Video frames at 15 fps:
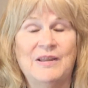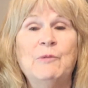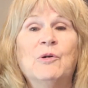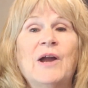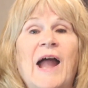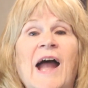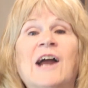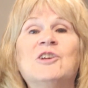They
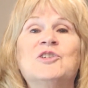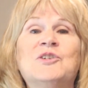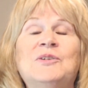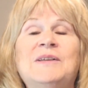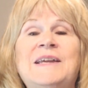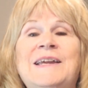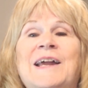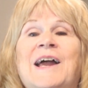were
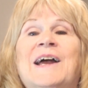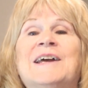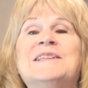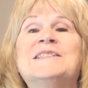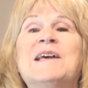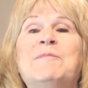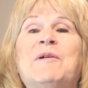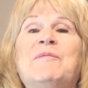actually
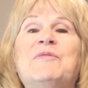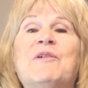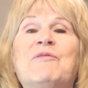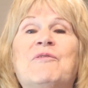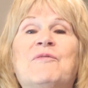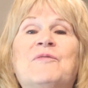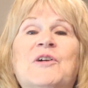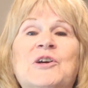some of the
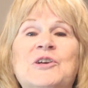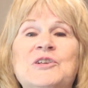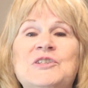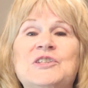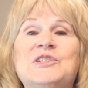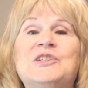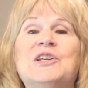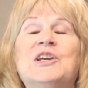
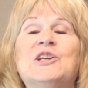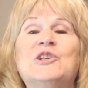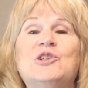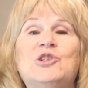first